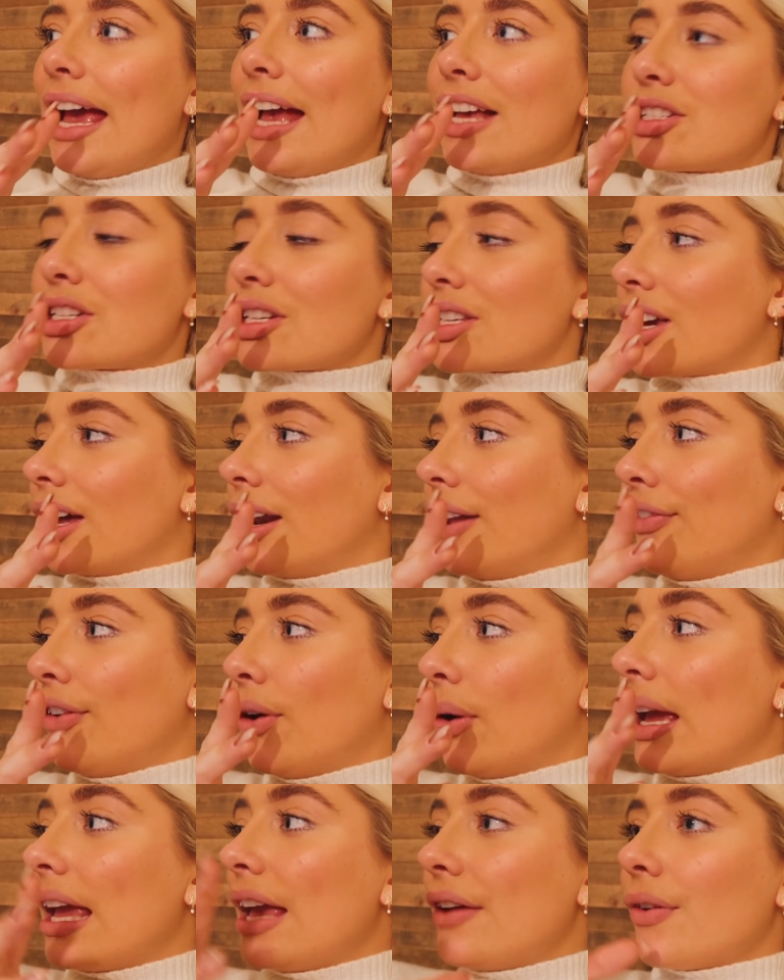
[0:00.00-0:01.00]
it's just gonna
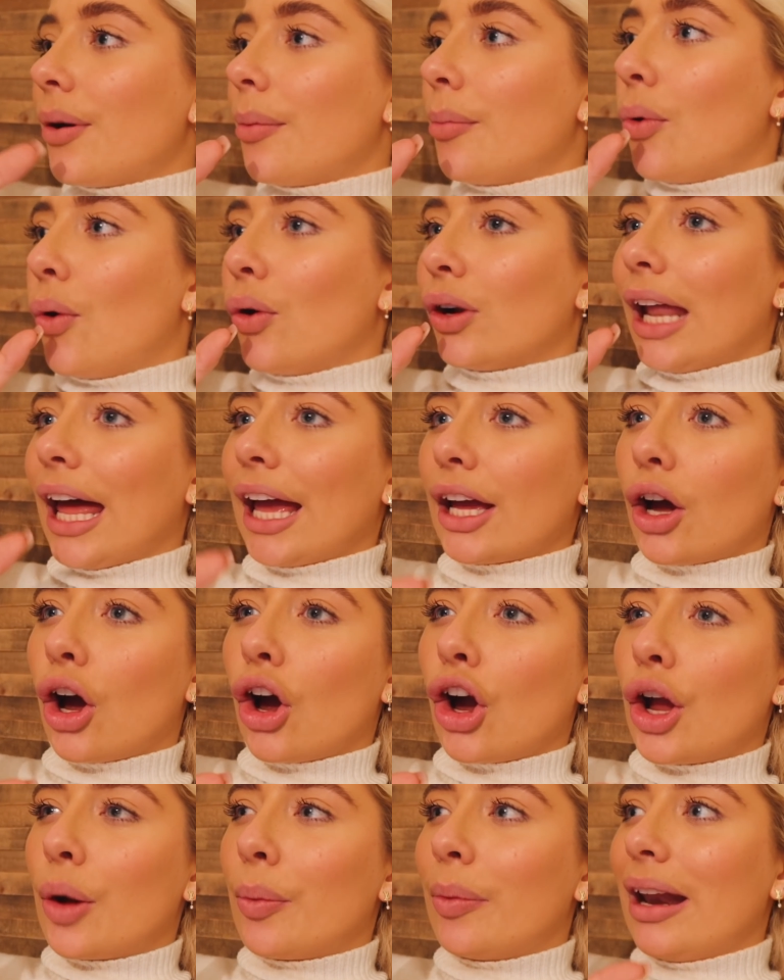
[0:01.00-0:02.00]
feel even more like
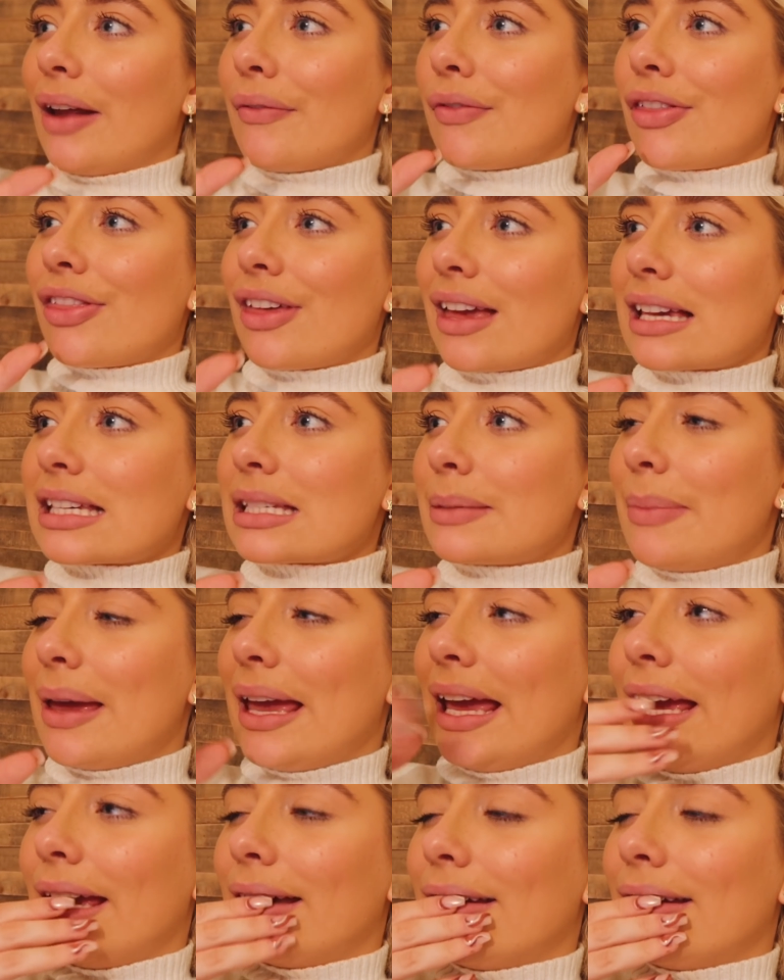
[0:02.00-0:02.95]
home when everything's me,